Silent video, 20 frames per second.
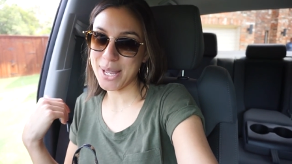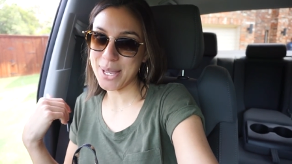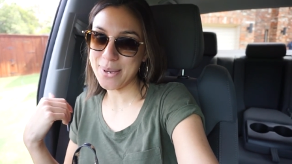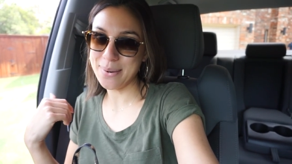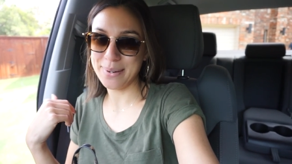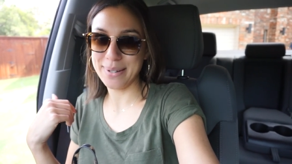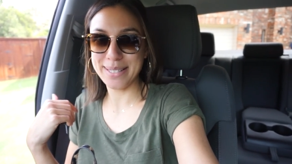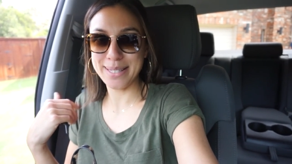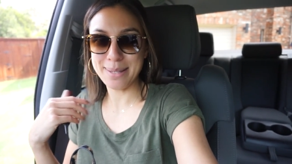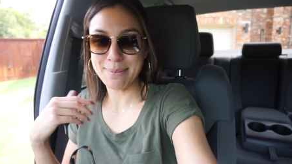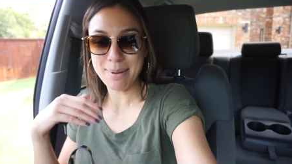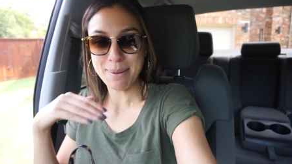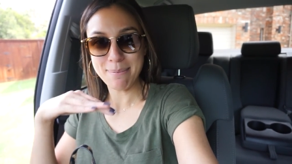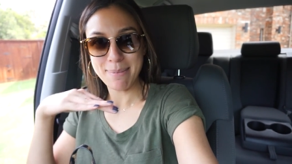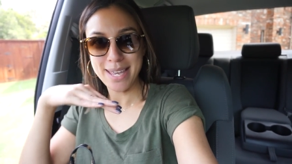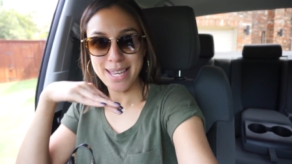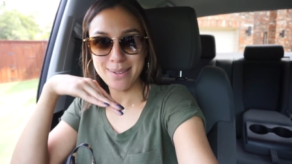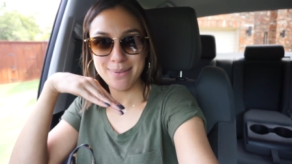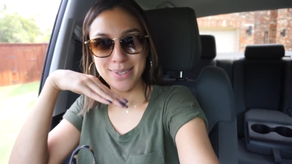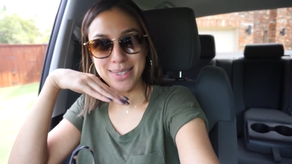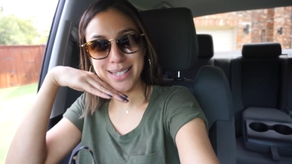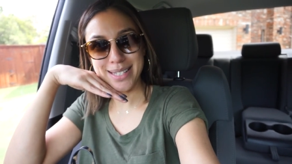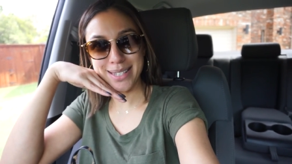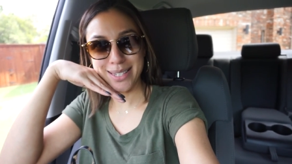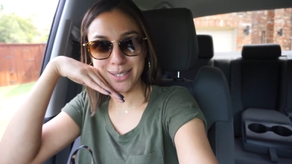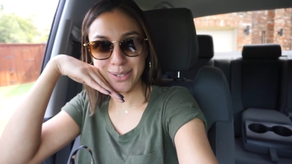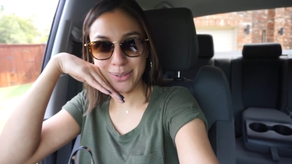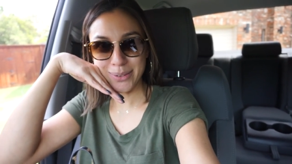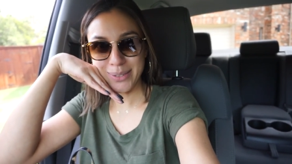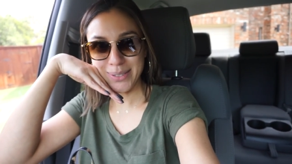You want to see my man with his
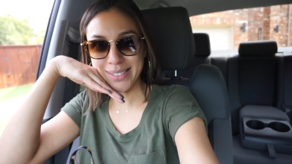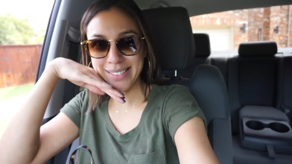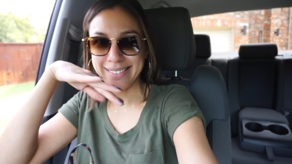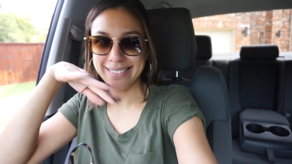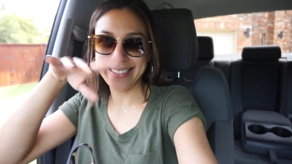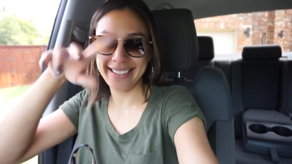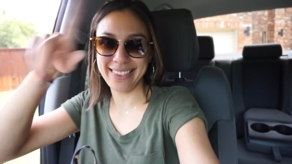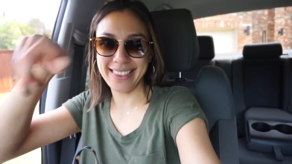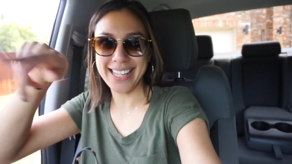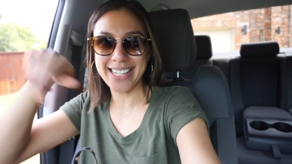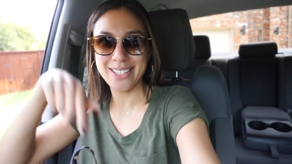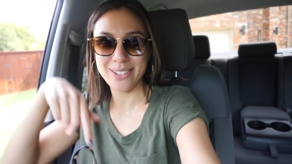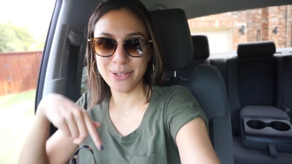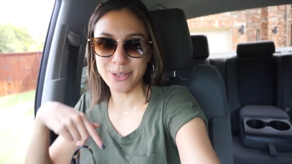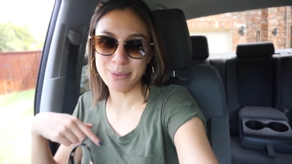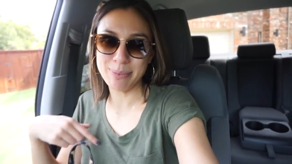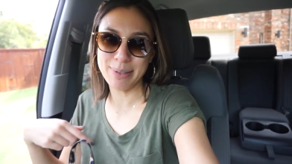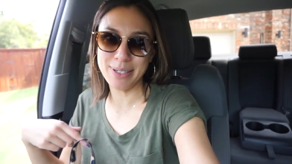tools? Not that tool